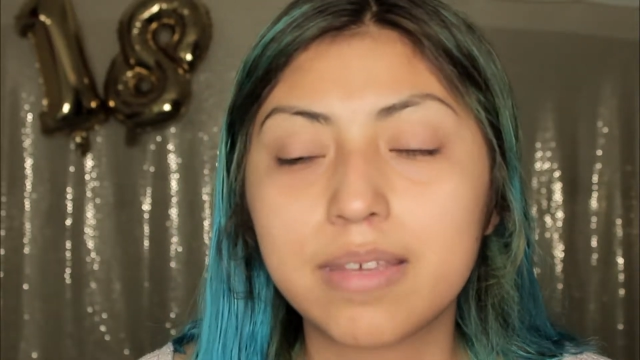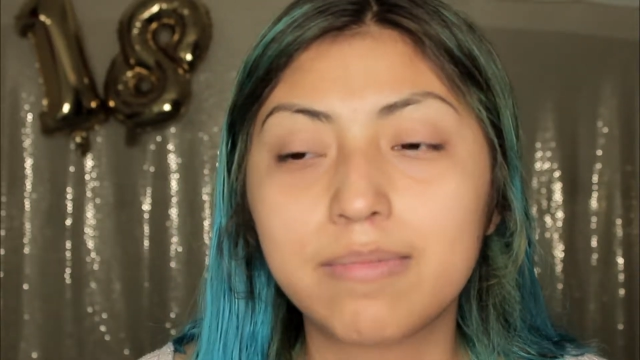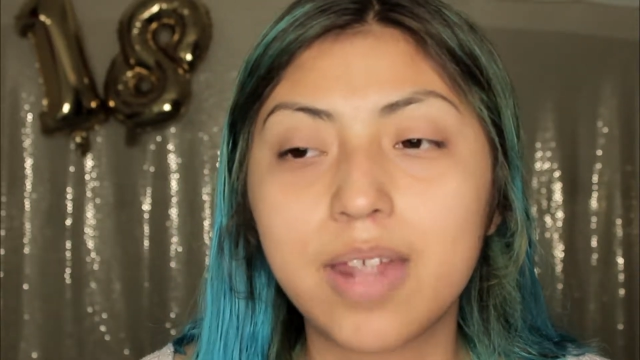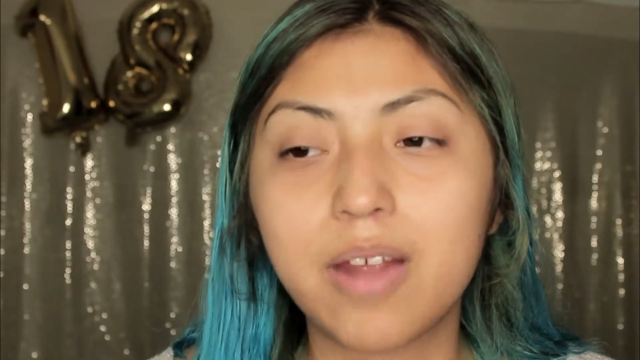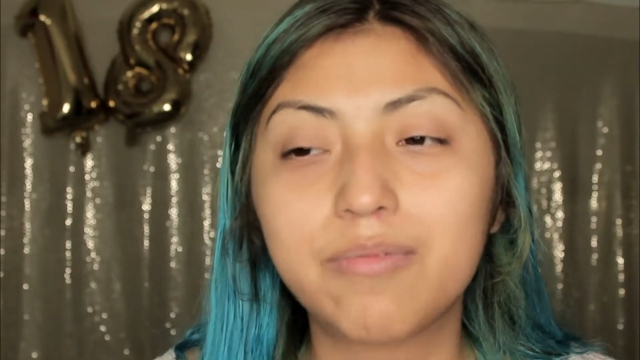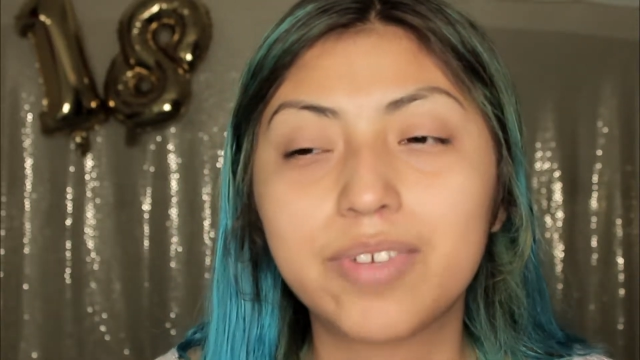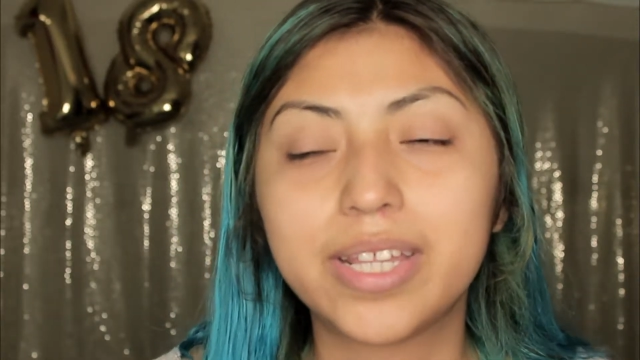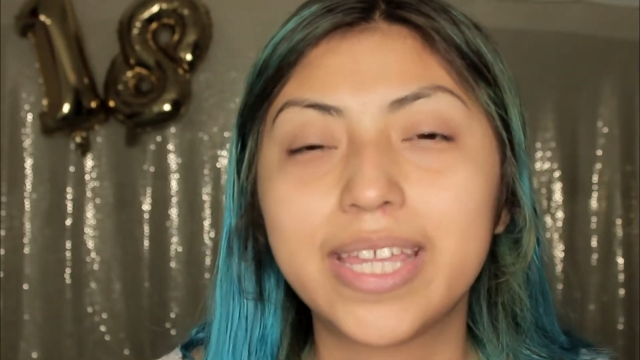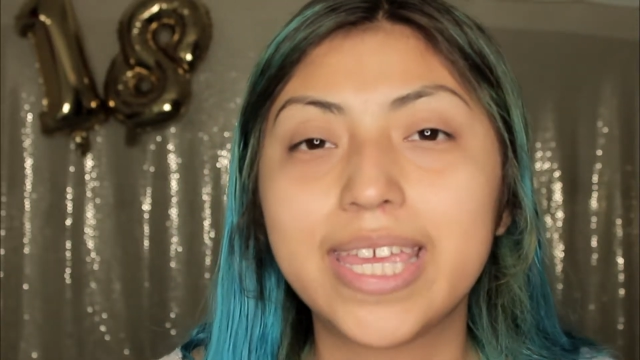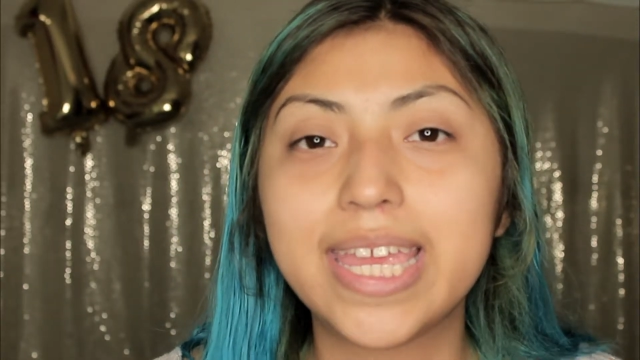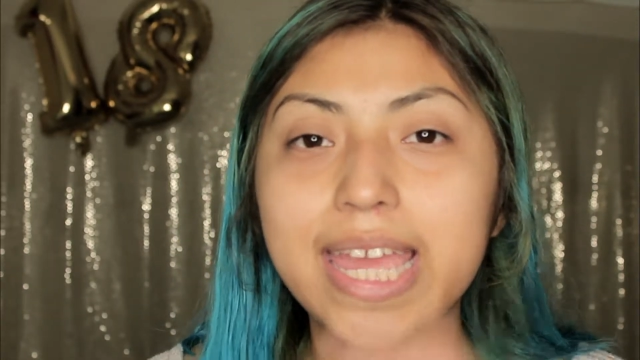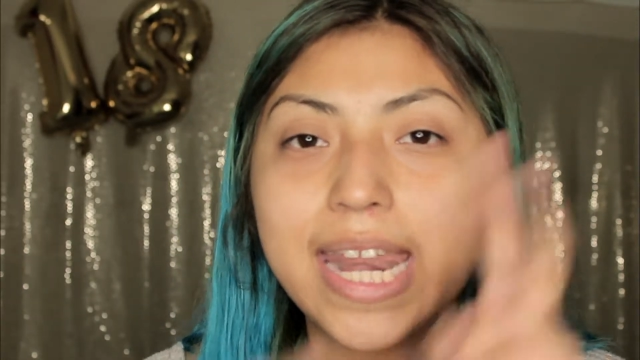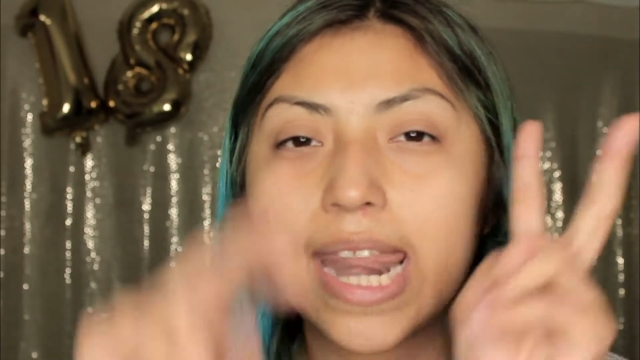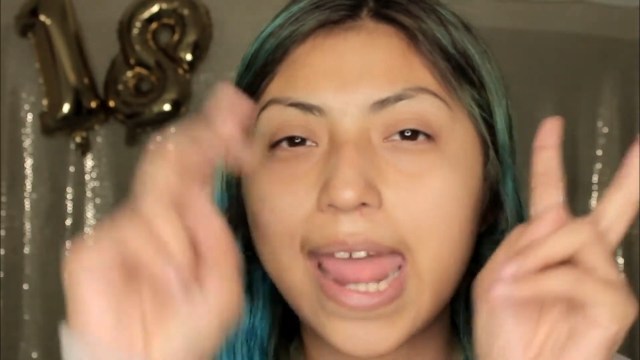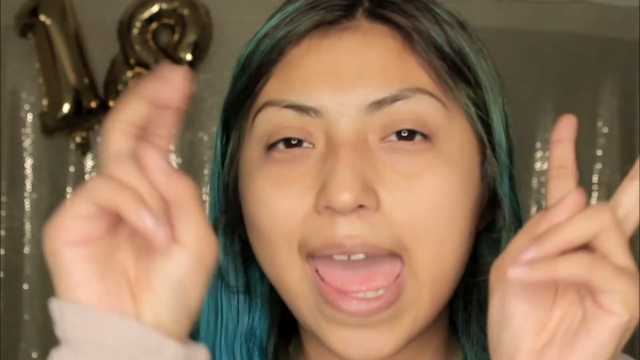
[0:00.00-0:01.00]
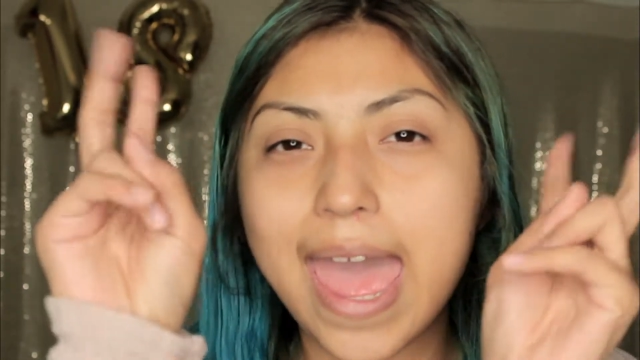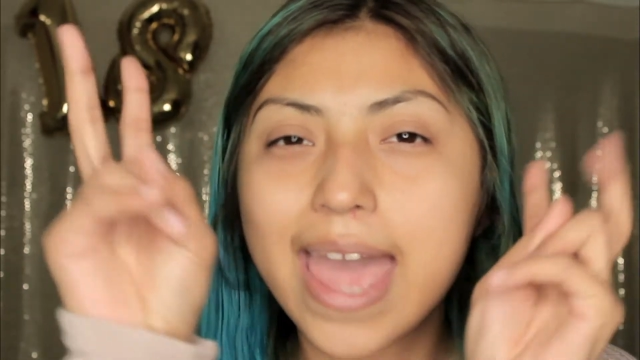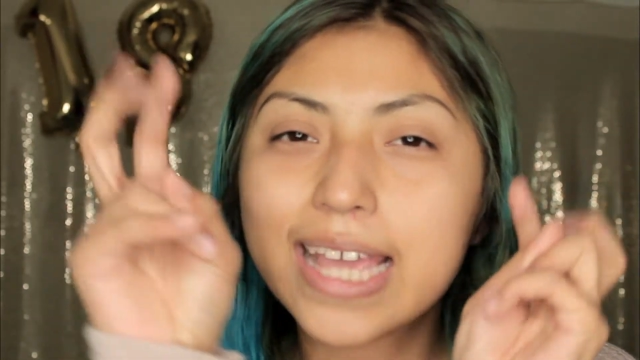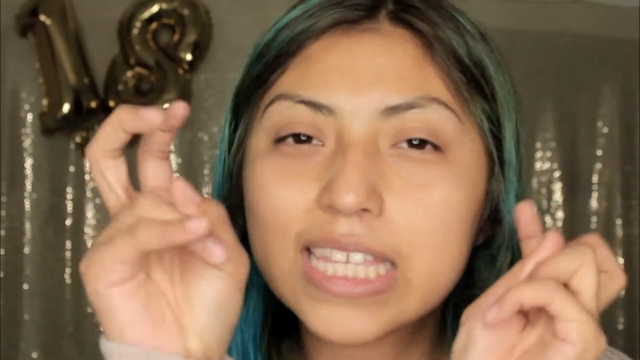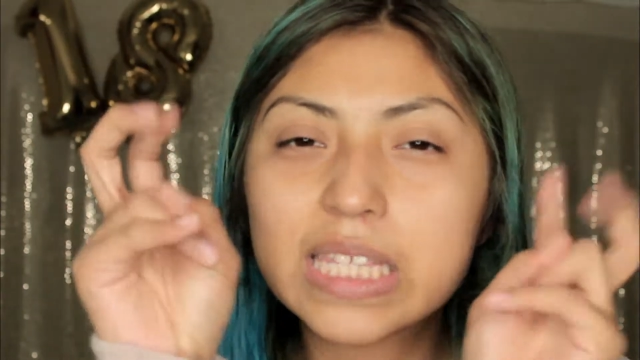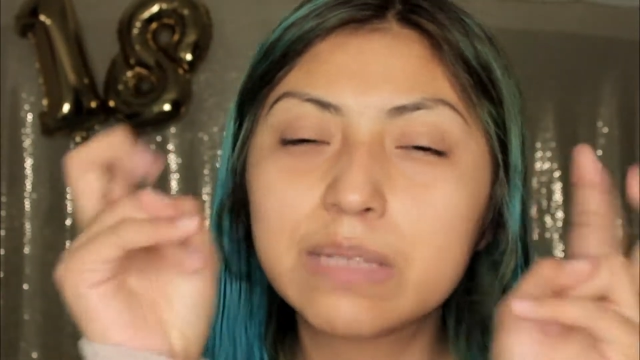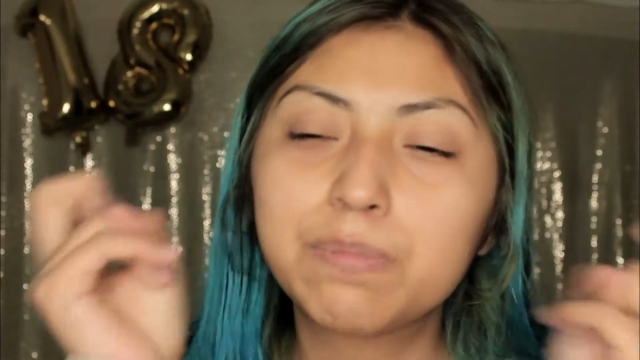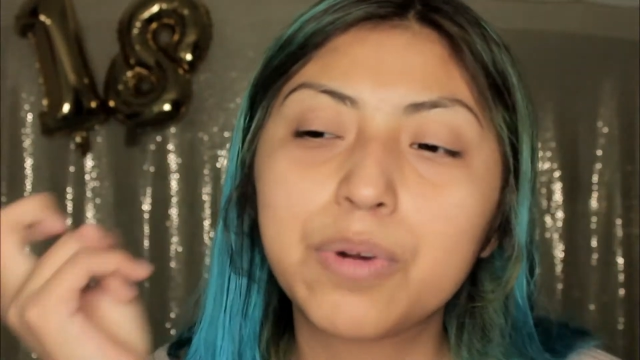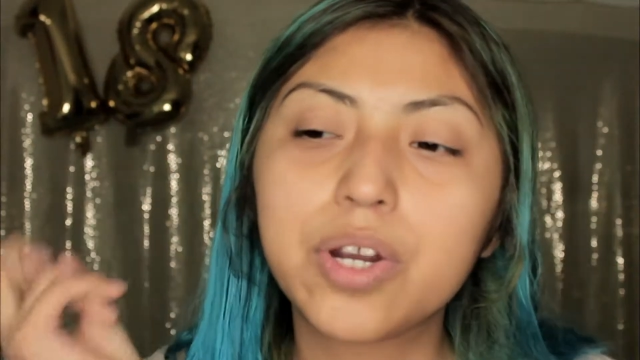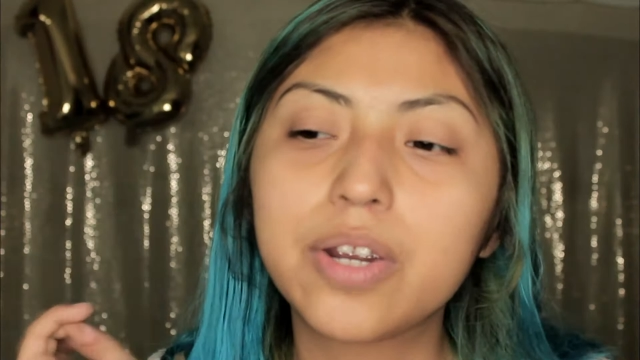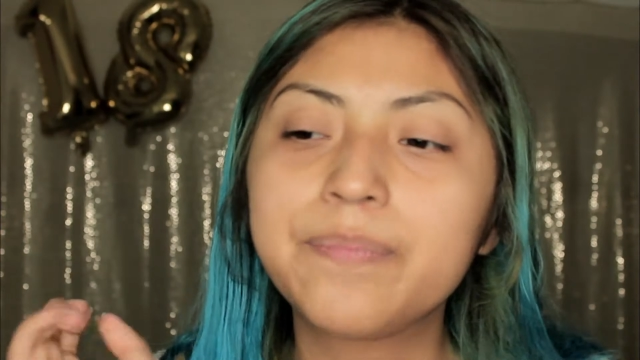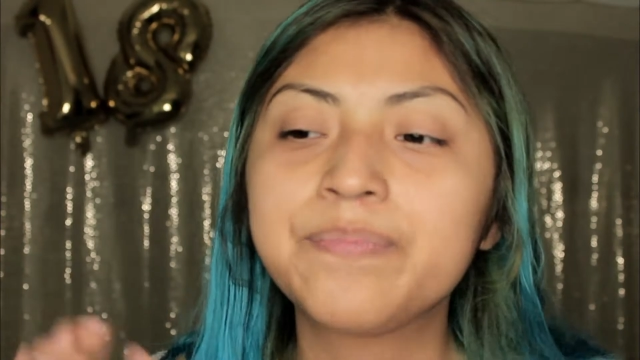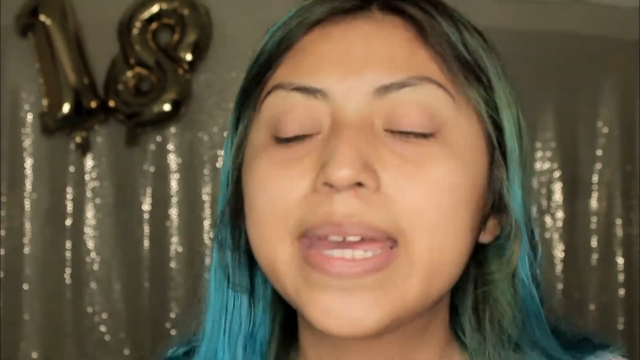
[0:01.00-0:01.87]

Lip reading: I'm not really an expert.